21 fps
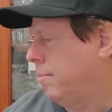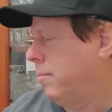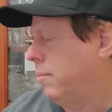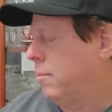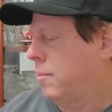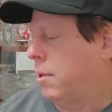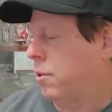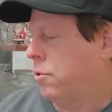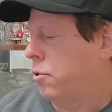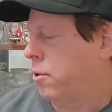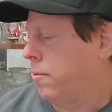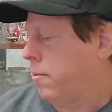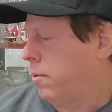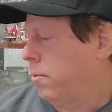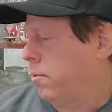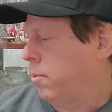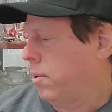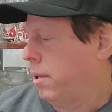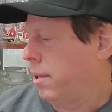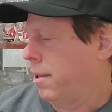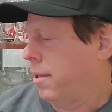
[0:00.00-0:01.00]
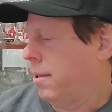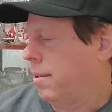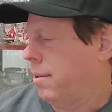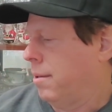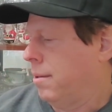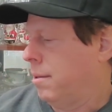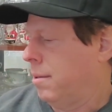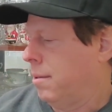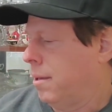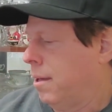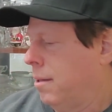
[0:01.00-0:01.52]
I'm not sure if it's really
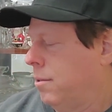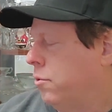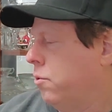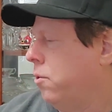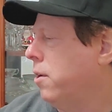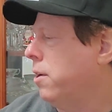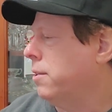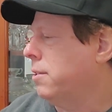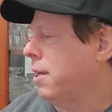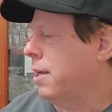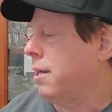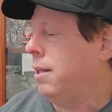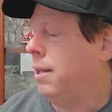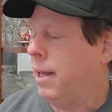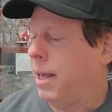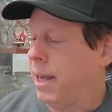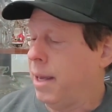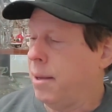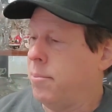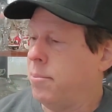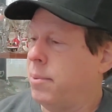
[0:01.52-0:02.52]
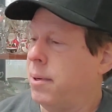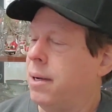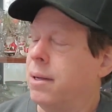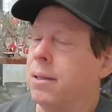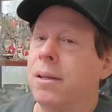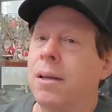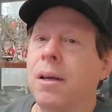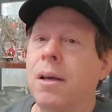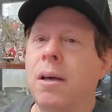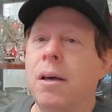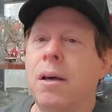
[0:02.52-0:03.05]
as strong as they claim, but
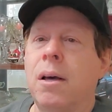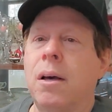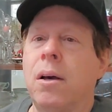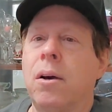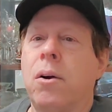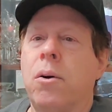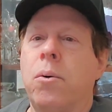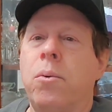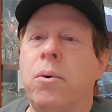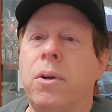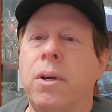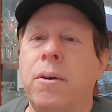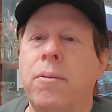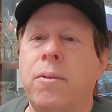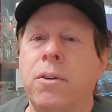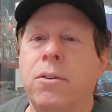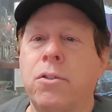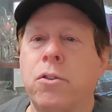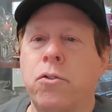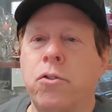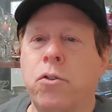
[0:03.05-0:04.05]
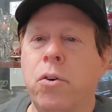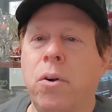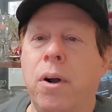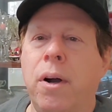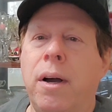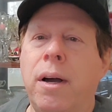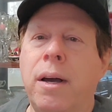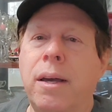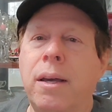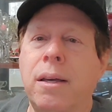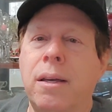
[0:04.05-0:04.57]
we'll give this a
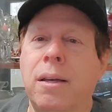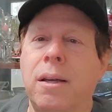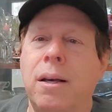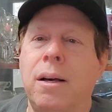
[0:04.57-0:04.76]
try.